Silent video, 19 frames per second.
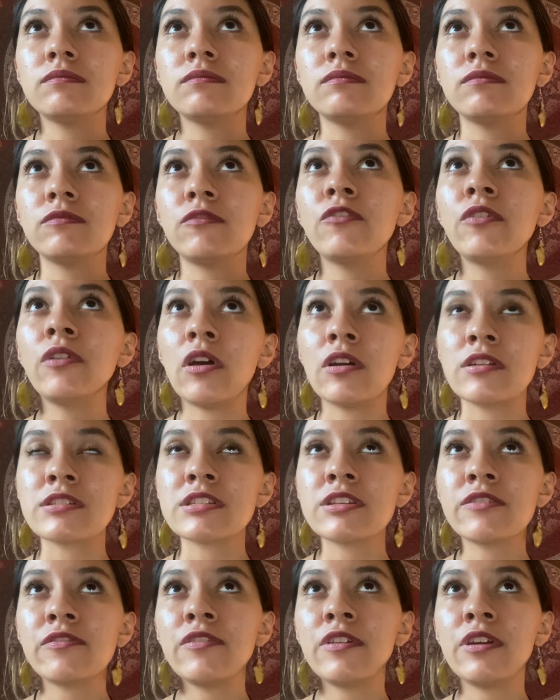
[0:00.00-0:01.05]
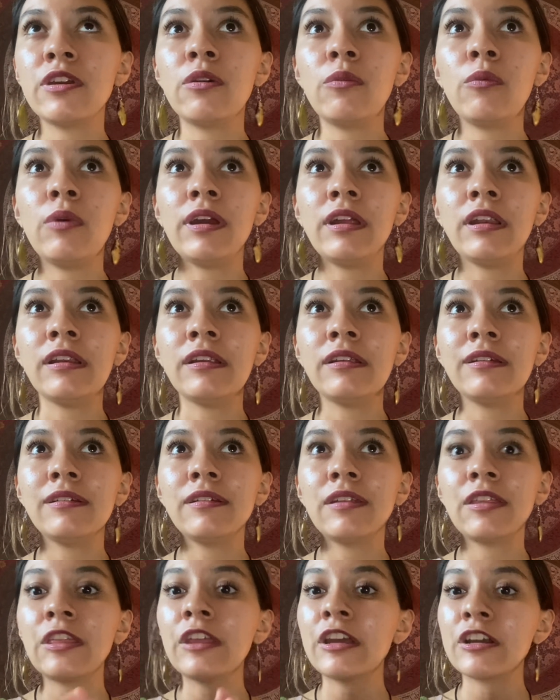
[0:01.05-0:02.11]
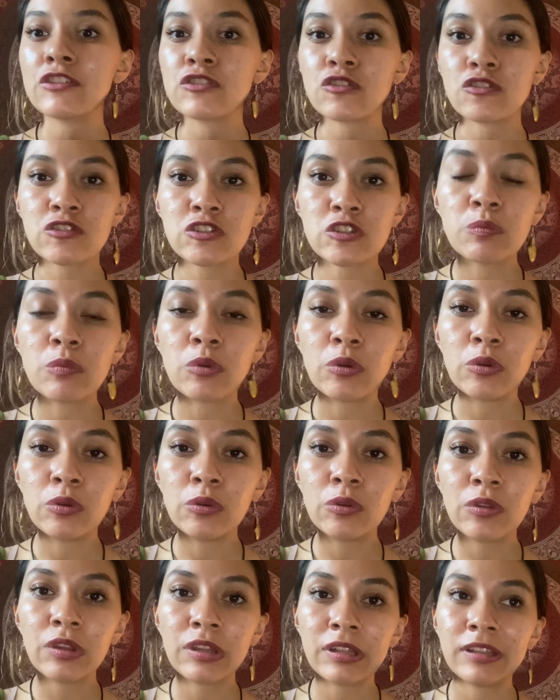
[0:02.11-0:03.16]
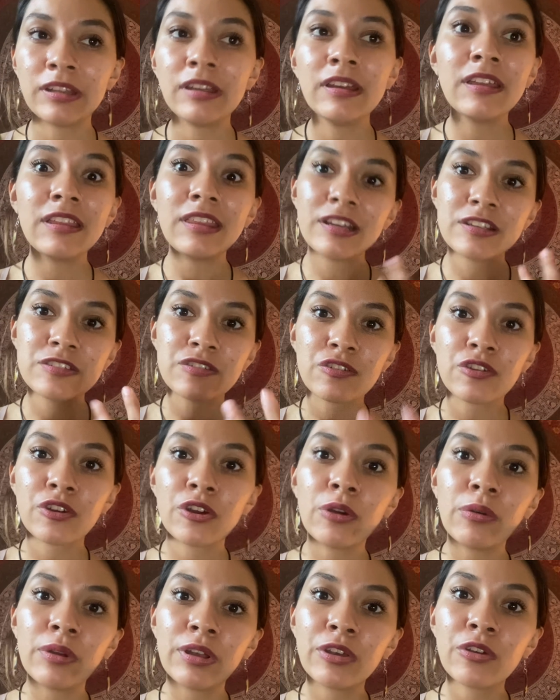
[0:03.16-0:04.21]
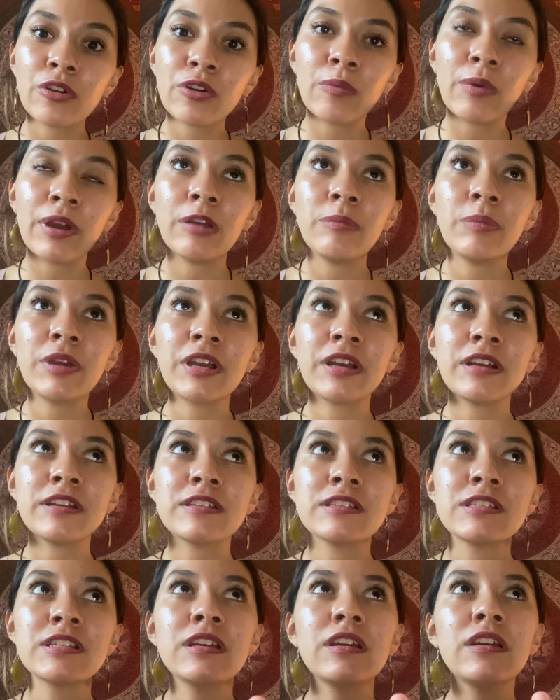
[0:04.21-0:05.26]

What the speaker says: philosophy when things are smooth and things are going your way, because